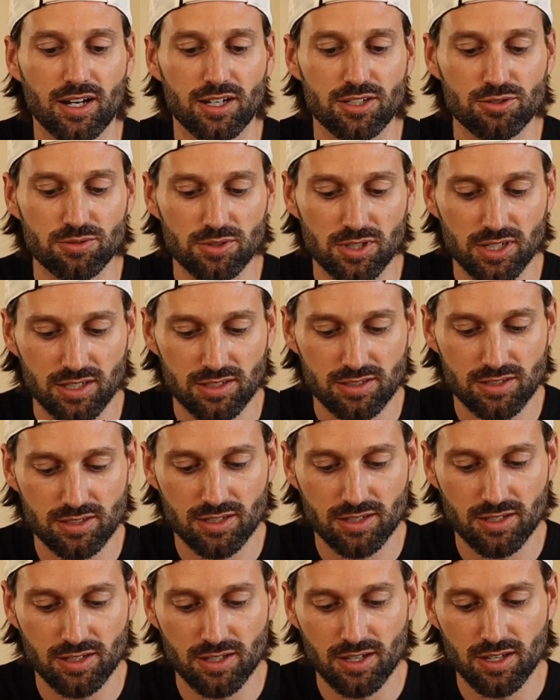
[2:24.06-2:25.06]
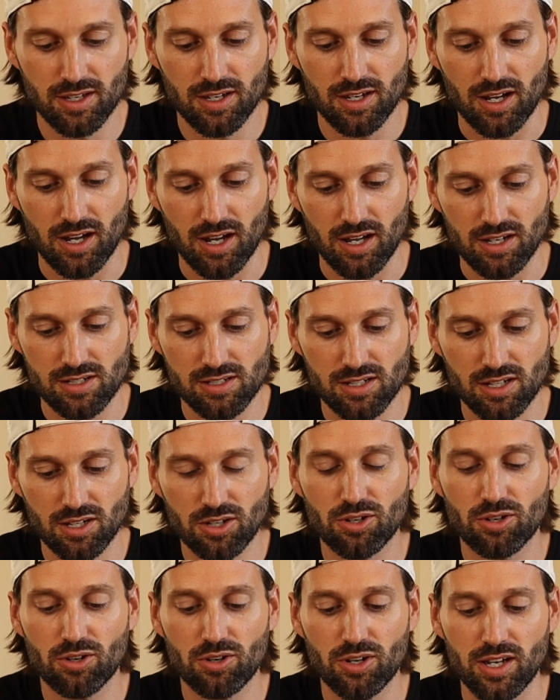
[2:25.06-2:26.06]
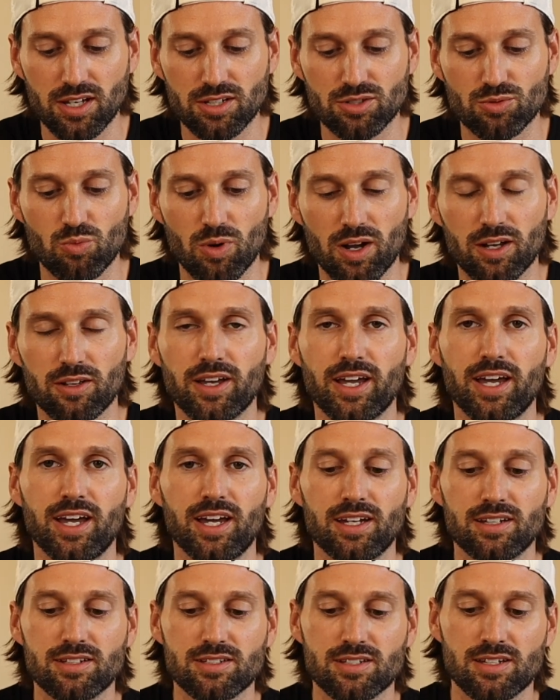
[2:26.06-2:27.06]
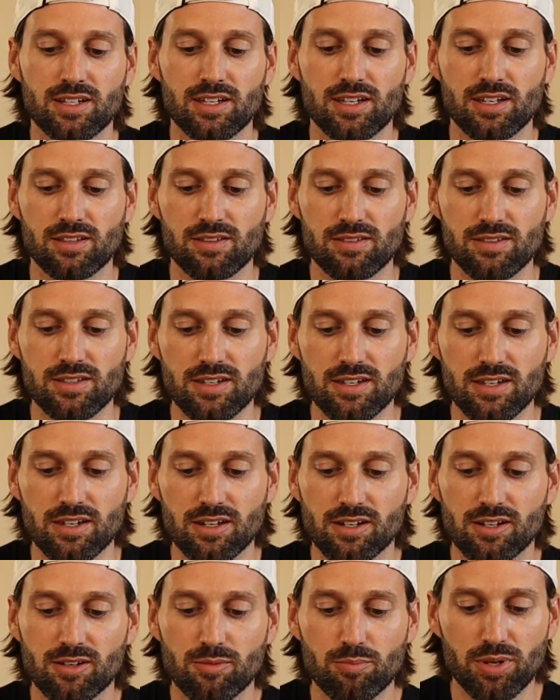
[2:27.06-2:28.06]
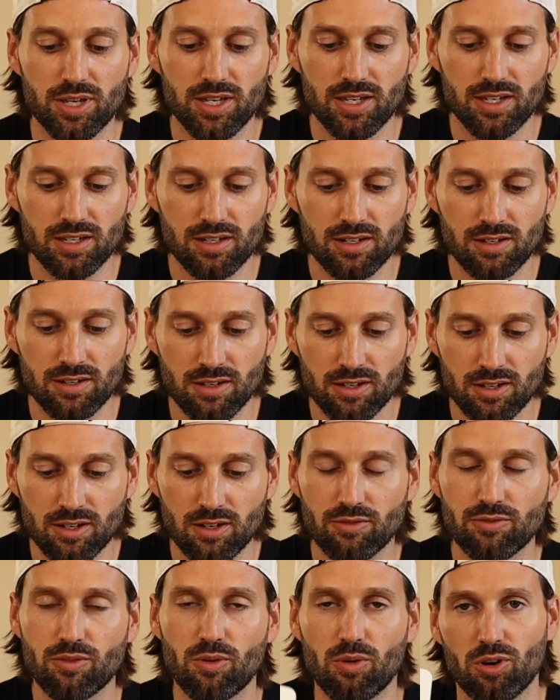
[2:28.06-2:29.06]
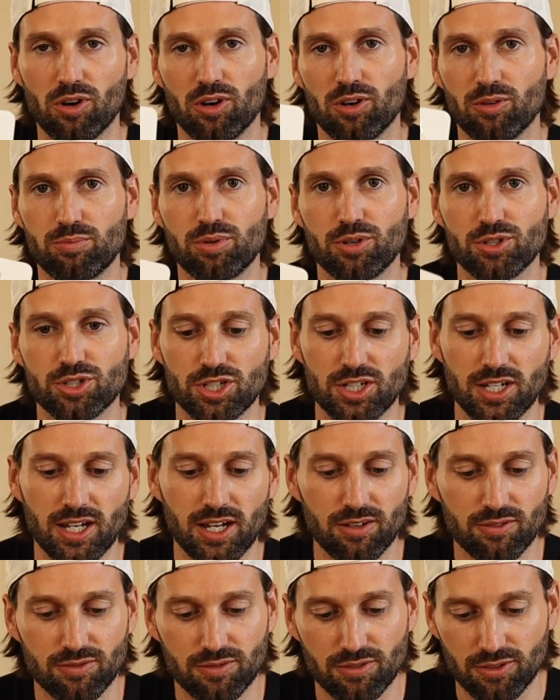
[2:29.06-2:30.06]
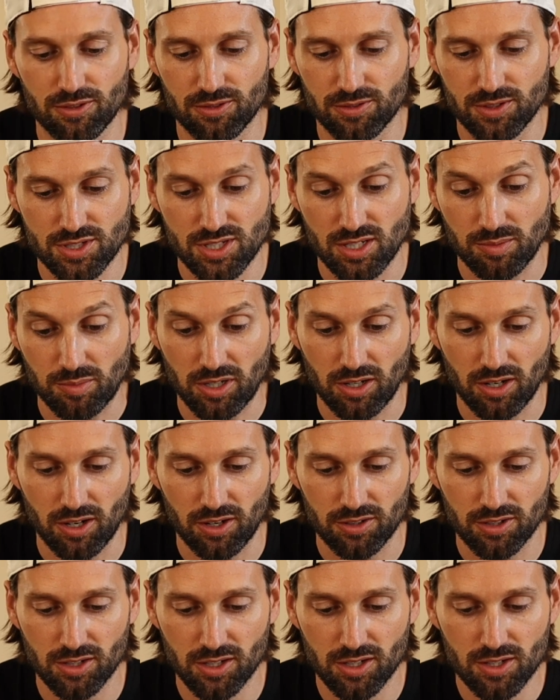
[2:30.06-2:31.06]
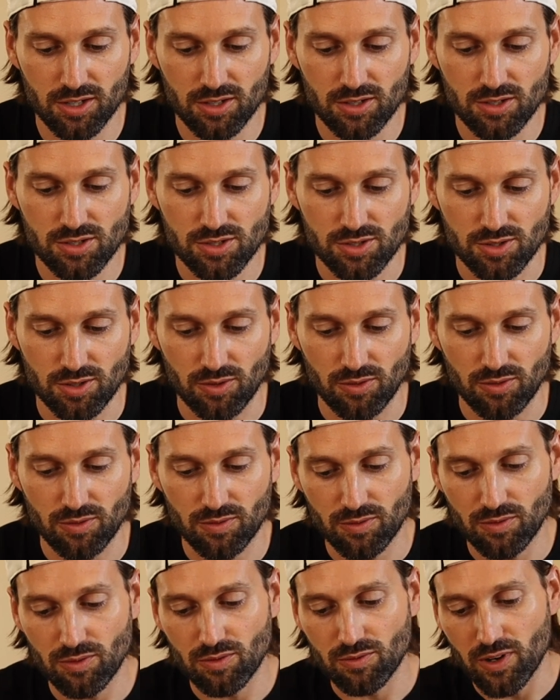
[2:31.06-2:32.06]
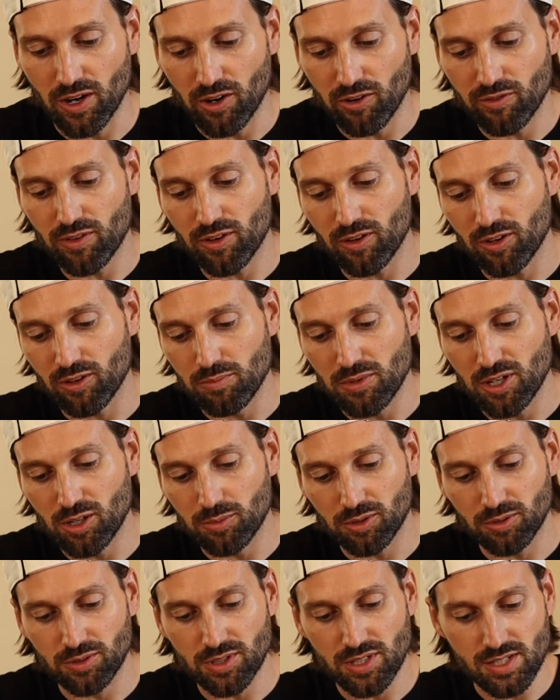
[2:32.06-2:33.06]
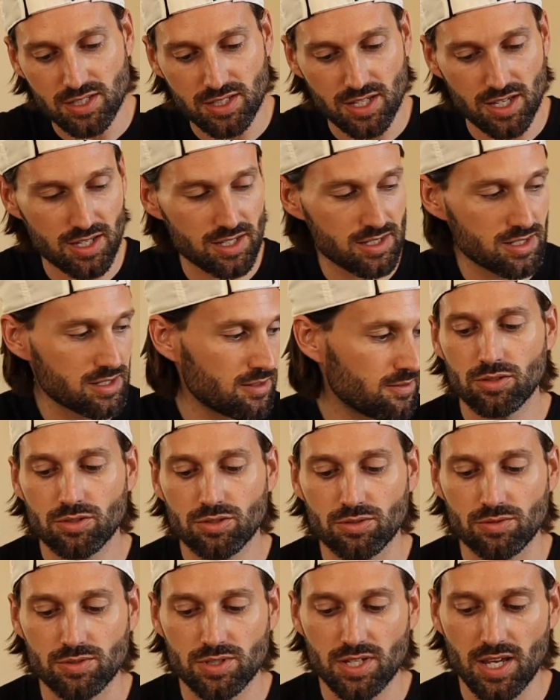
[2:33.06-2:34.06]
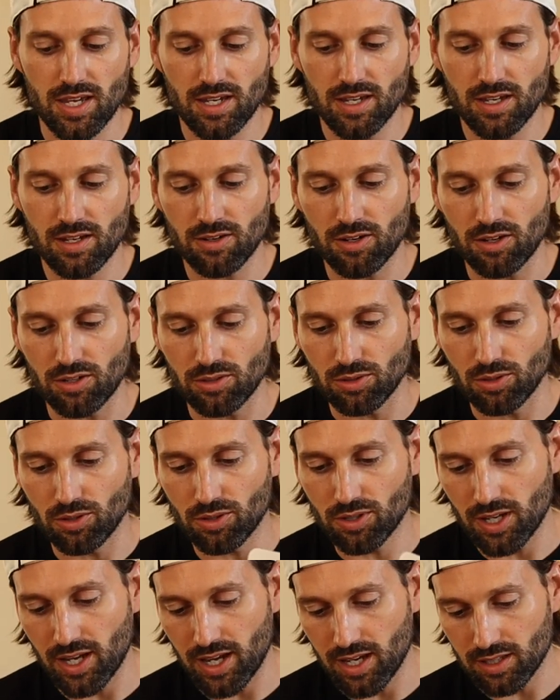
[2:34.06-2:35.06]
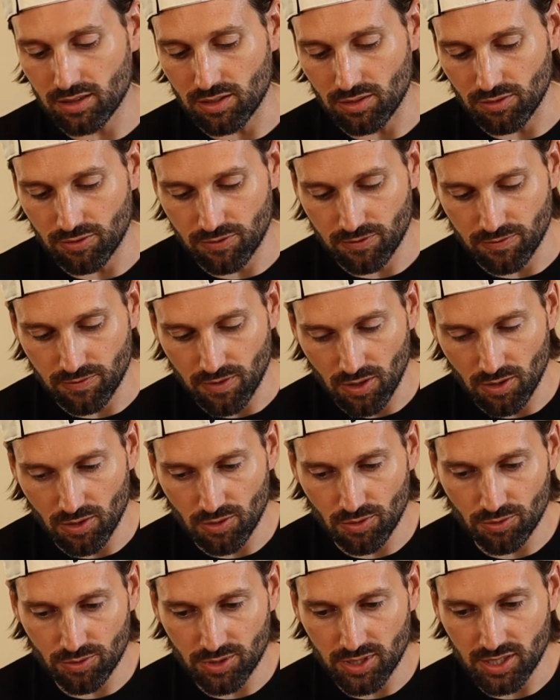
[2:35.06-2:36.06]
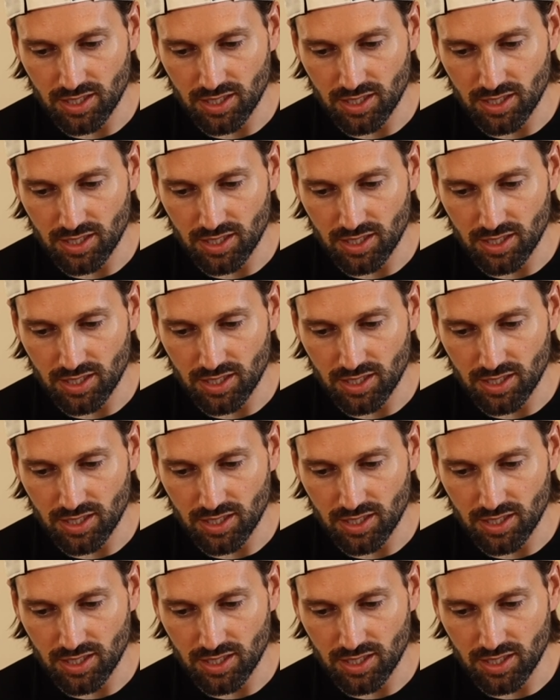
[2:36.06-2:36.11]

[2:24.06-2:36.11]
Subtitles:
you get a sticker as well as the pin for pushing out for the SIM card. So very, very minimal these days. So taking a look at the phone